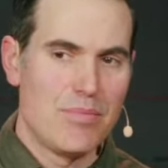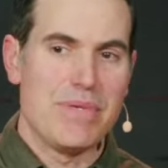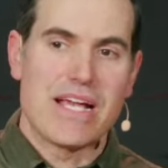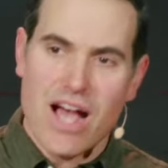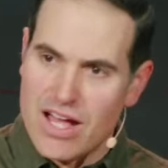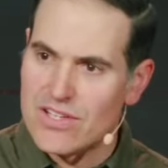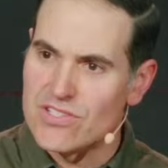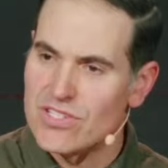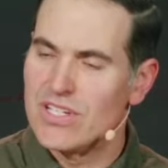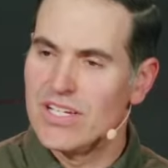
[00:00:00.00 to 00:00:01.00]

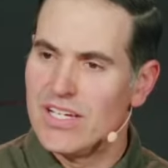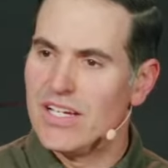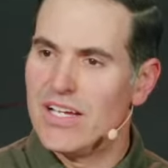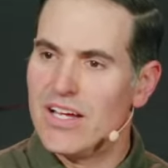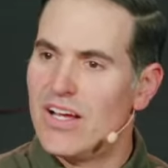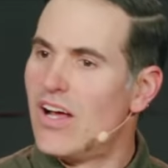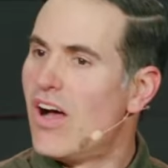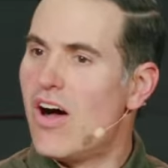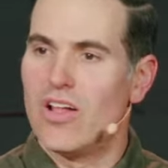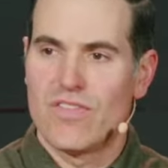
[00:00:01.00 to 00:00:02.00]
Because
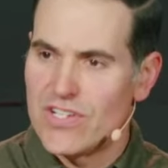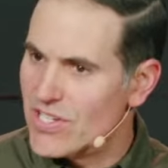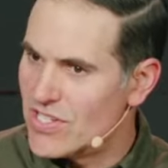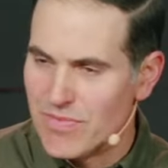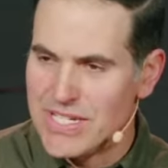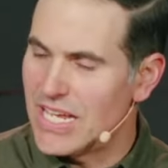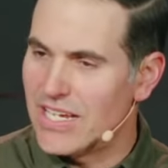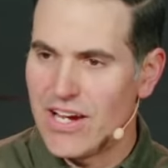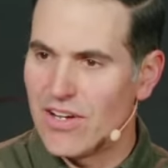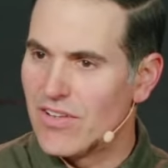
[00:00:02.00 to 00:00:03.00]
all of our sins have been
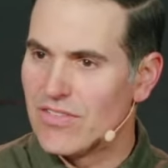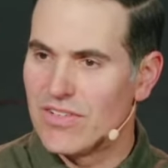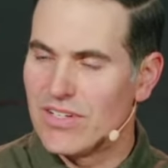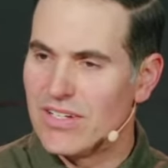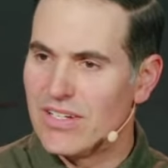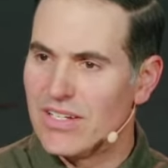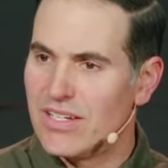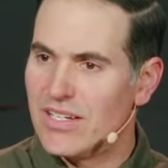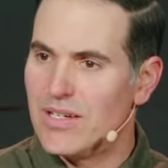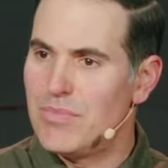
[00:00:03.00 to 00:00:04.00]
taken care of.
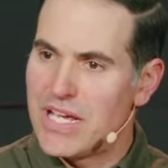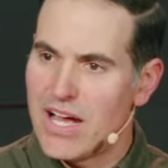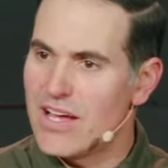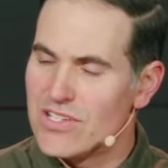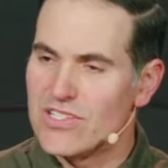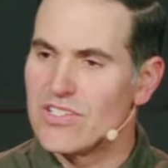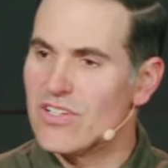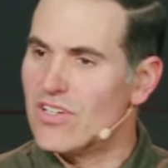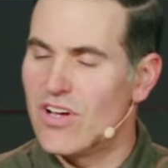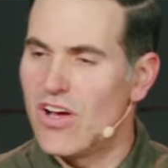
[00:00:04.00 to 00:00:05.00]
Because
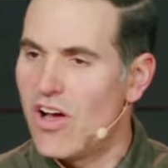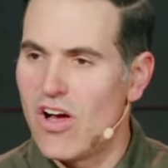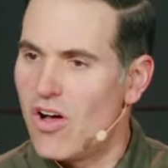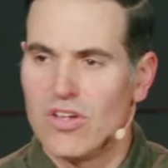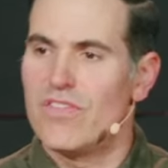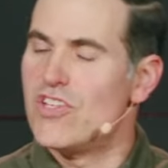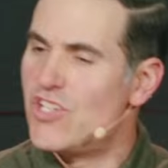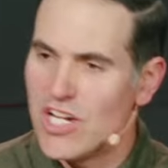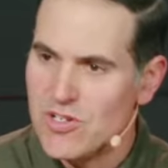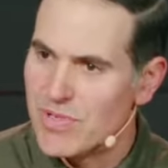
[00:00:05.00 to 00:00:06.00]
all of the
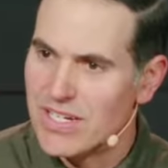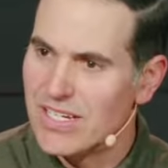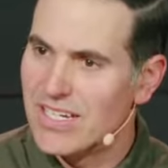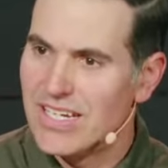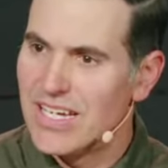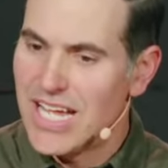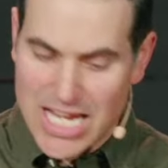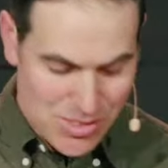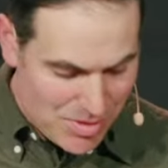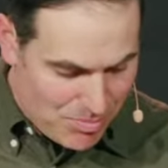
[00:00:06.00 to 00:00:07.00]
judgment
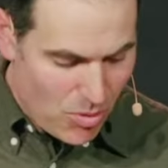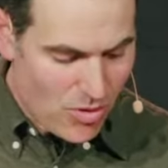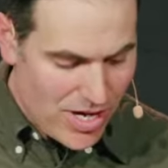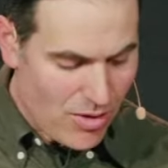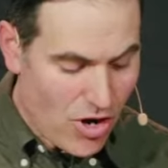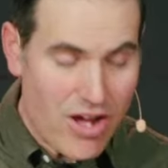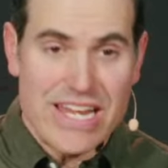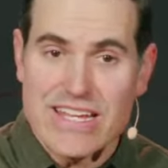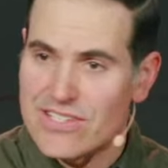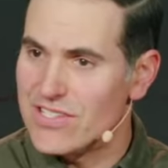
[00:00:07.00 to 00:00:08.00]
has been poured out on
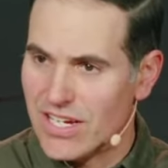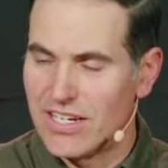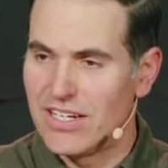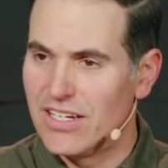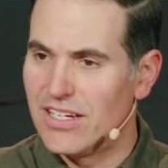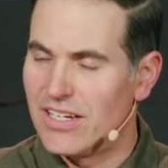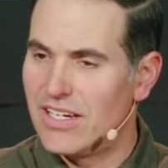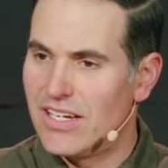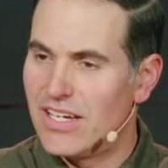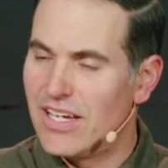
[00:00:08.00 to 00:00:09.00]
his son.
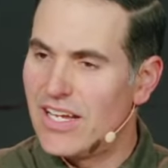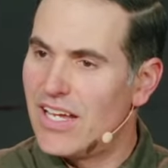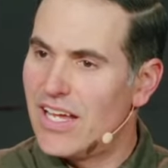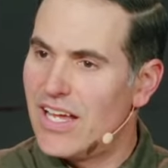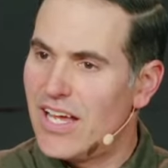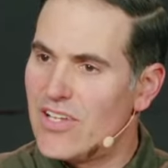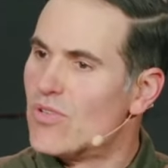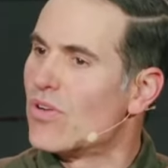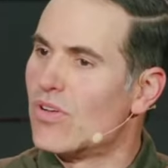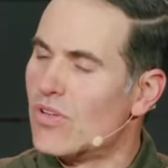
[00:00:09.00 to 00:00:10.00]
And
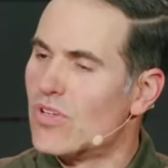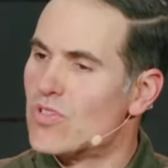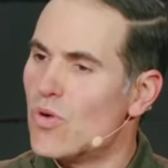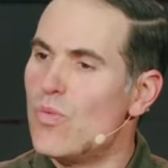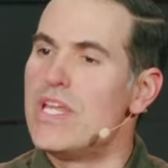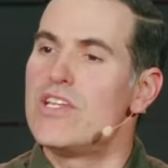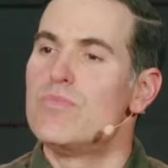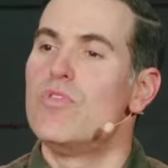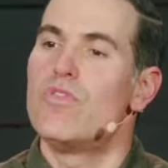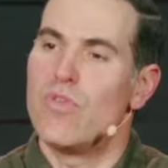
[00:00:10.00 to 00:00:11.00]
so, so we need
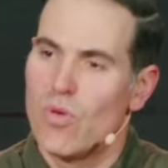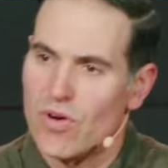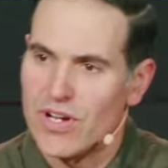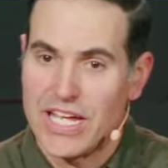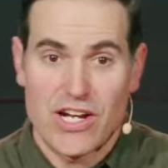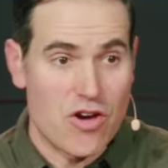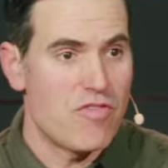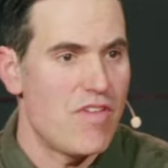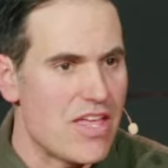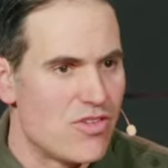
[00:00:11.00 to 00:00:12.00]
to move forward in our
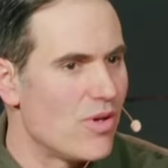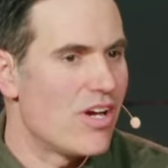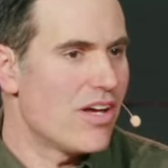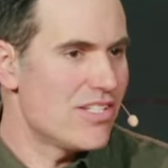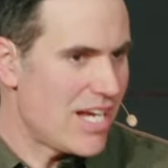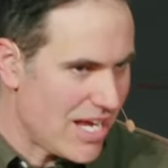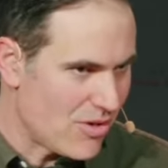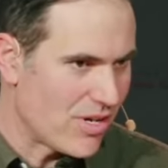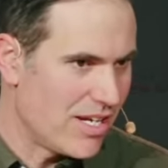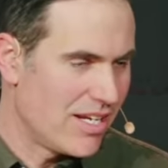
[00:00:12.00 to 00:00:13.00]
faith knowing God isn't
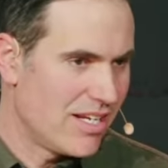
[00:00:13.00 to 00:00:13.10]
angry.